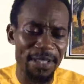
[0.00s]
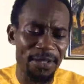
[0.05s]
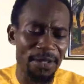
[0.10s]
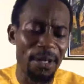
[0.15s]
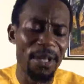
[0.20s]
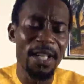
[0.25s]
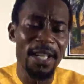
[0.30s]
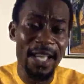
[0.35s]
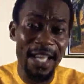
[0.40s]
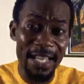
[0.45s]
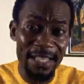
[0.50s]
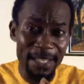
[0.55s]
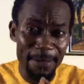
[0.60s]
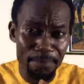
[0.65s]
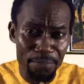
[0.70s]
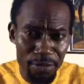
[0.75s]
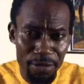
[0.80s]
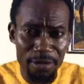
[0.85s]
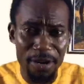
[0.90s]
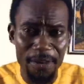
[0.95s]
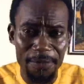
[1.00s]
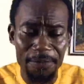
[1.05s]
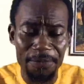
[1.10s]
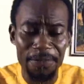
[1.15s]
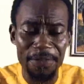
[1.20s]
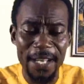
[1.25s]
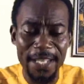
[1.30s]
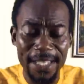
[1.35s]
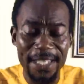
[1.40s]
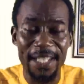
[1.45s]
So as a
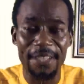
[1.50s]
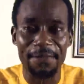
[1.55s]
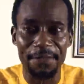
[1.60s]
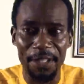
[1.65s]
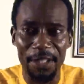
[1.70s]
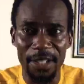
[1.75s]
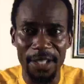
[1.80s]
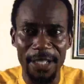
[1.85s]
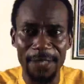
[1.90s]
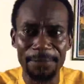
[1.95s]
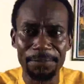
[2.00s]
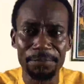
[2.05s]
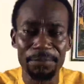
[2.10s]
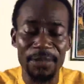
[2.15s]
prophetic figure,